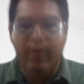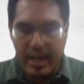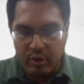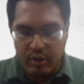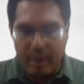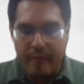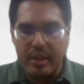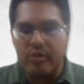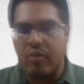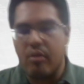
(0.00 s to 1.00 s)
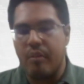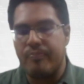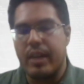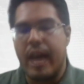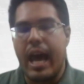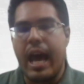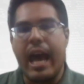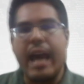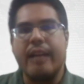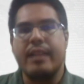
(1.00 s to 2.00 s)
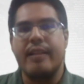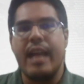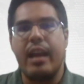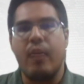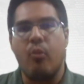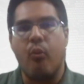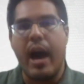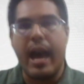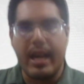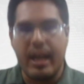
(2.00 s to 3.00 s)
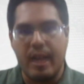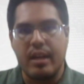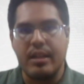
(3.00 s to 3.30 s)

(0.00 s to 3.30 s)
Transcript: uh, ready to govern. So I, I understand why